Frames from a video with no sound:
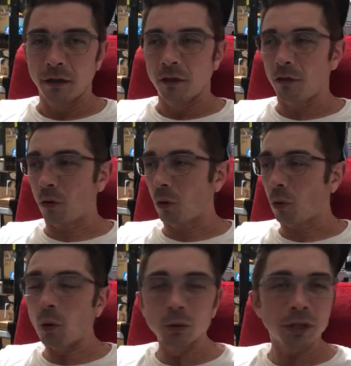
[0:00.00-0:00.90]
the
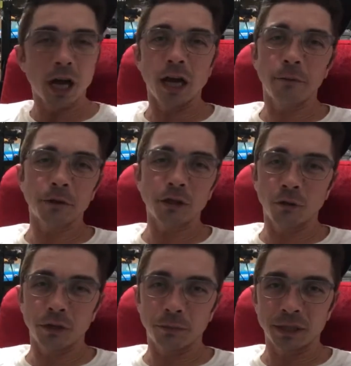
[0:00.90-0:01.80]
whole time
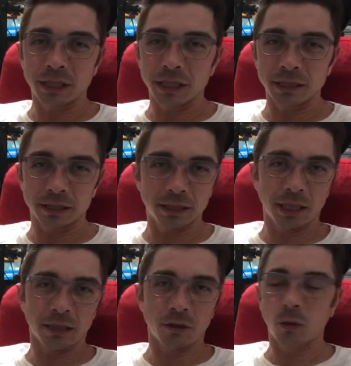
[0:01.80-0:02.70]
Chloe'd been getting
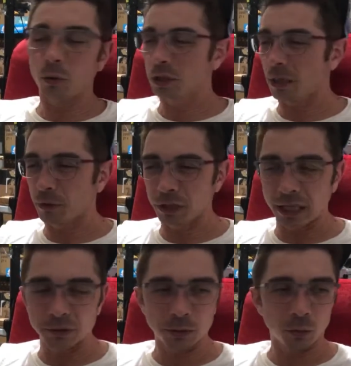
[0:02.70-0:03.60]
sick. The whole time her legs weren't